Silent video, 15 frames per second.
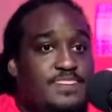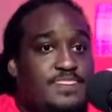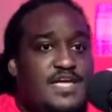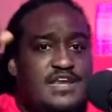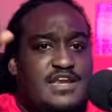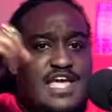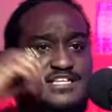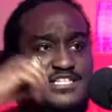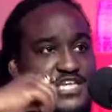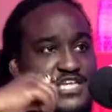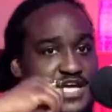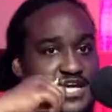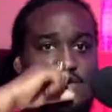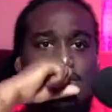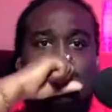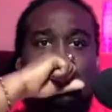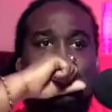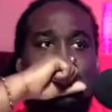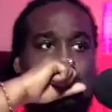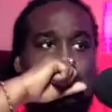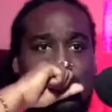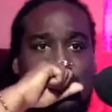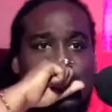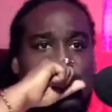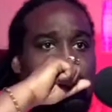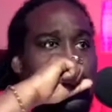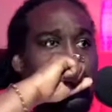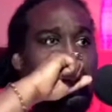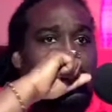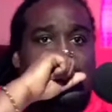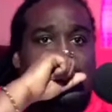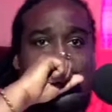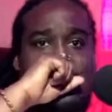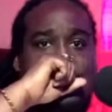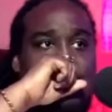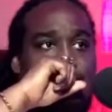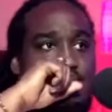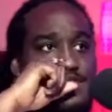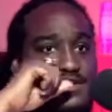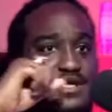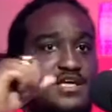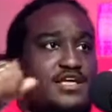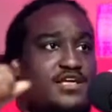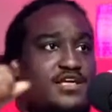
and that chanting culture and being on the mic and cutting up and,